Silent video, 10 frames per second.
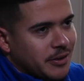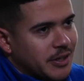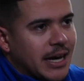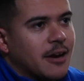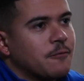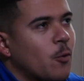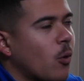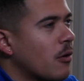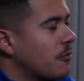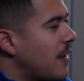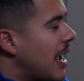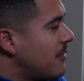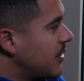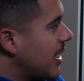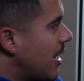got a 4 or
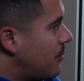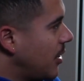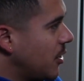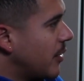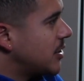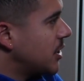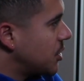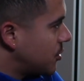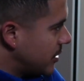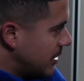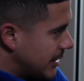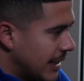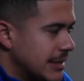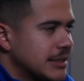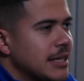5 on the AP US history
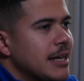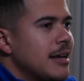test,